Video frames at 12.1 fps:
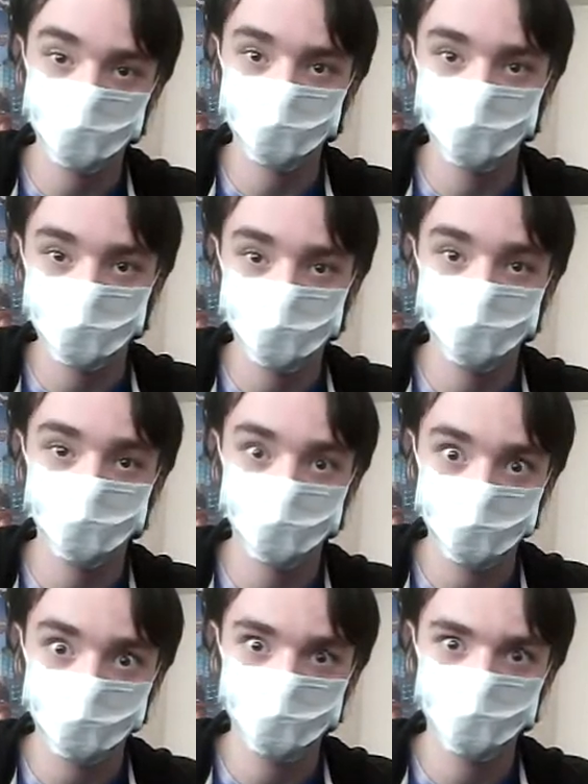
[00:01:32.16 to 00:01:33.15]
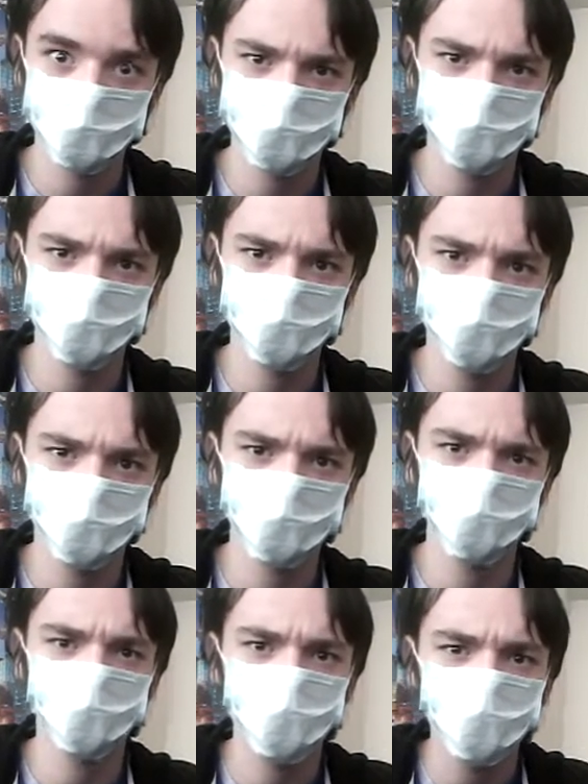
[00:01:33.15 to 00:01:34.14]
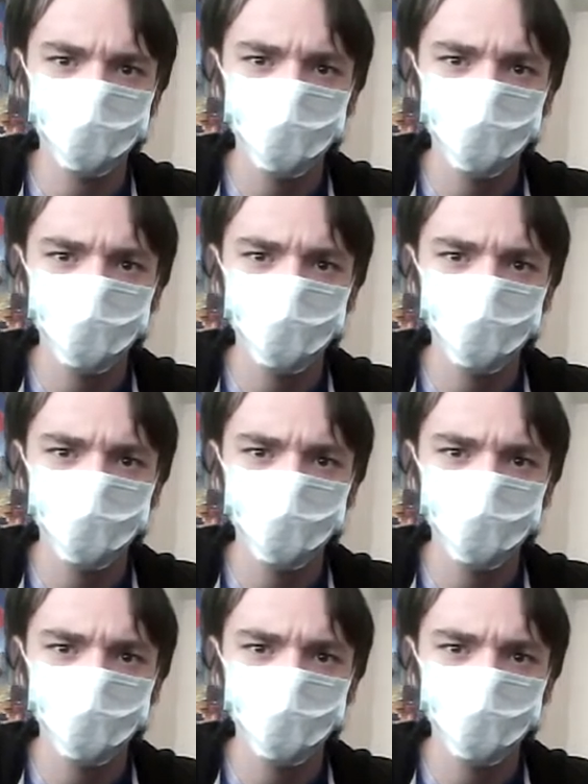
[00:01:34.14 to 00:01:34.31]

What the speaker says: (no one is talking)